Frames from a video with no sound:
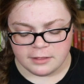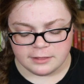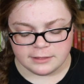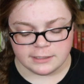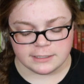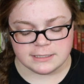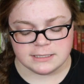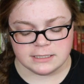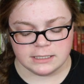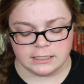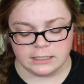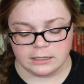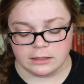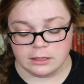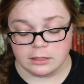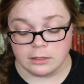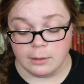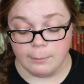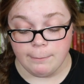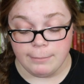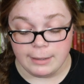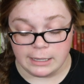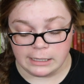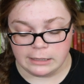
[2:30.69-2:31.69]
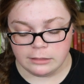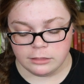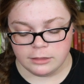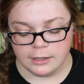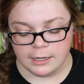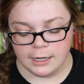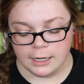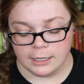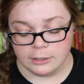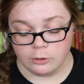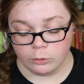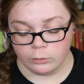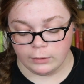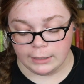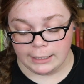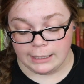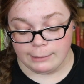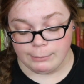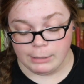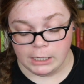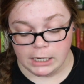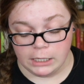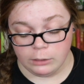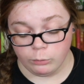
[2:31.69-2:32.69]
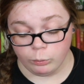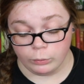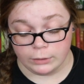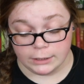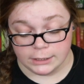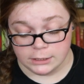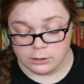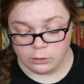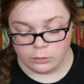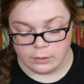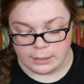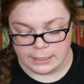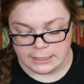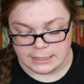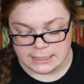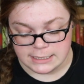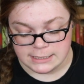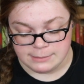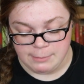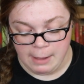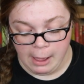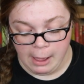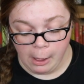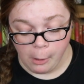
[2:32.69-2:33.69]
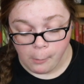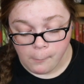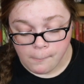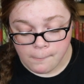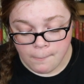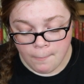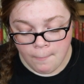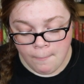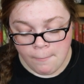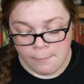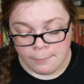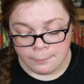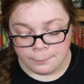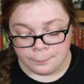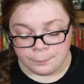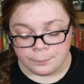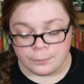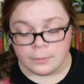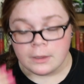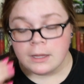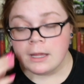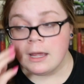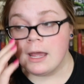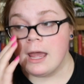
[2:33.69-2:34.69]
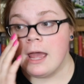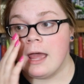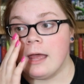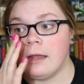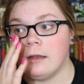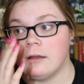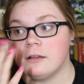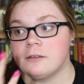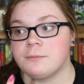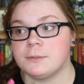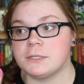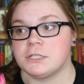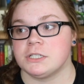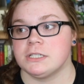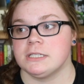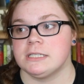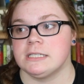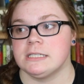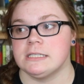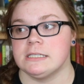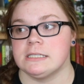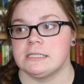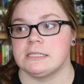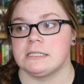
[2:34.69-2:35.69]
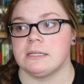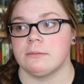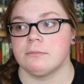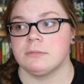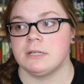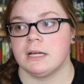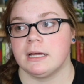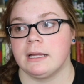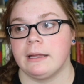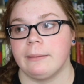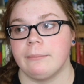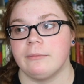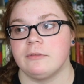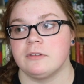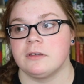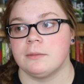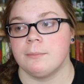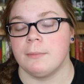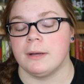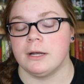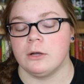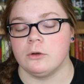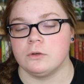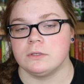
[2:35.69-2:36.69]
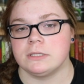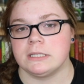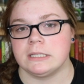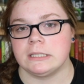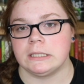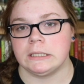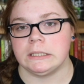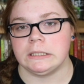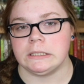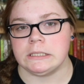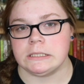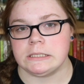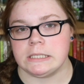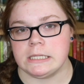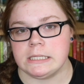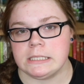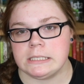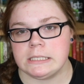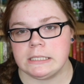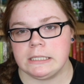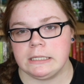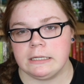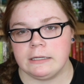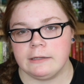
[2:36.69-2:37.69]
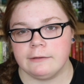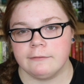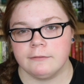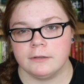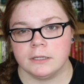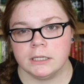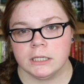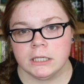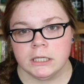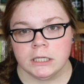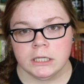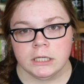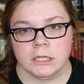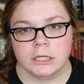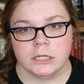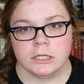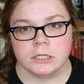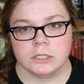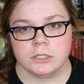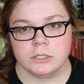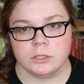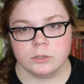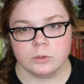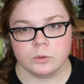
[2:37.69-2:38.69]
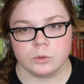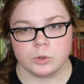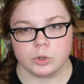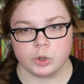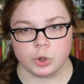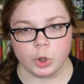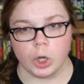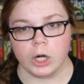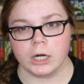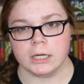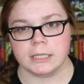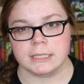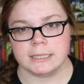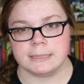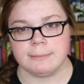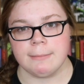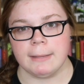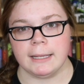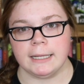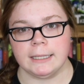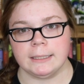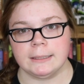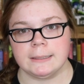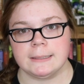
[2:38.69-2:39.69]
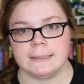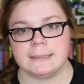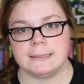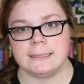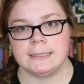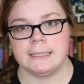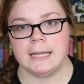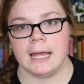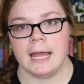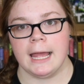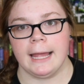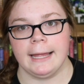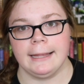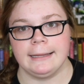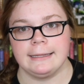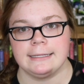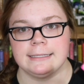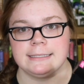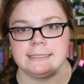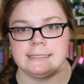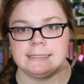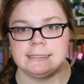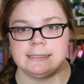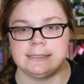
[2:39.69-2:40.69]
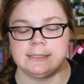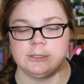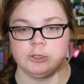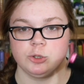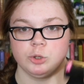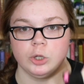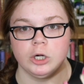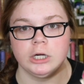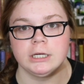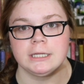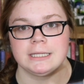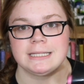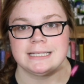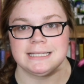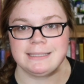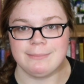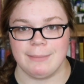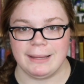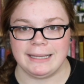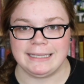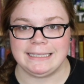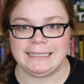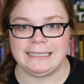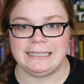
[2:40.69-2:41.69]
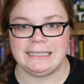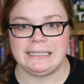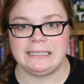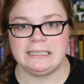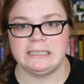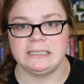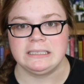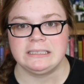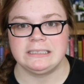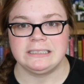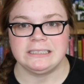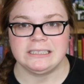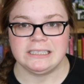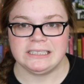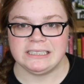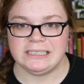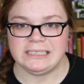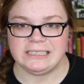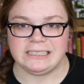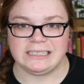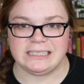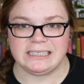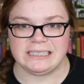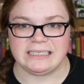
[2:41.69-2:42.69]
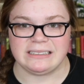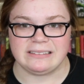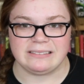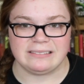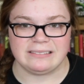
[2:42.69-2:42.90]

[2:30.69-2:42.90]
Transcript: That's like the big thing I don't like about it. I really don't like the smell, and especially since sometimes my nose is a little sensitive to strong smells, and this is strong smelling, so